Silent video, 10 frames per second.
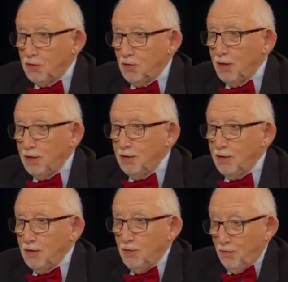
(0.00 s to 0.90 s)
traded
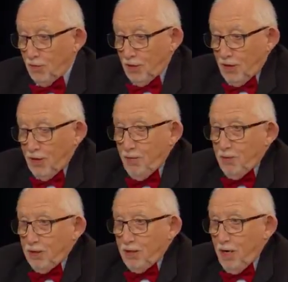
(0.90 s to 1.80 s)
and you've got a
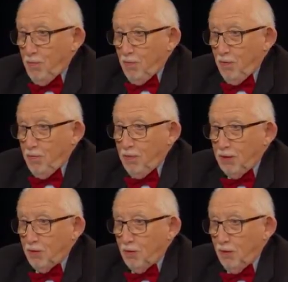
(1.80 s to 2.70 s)
limited number of
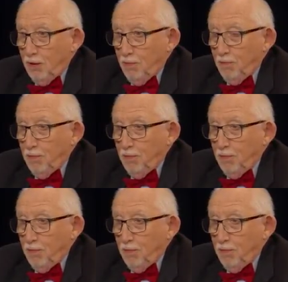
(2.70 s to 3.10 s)
Bitcoin?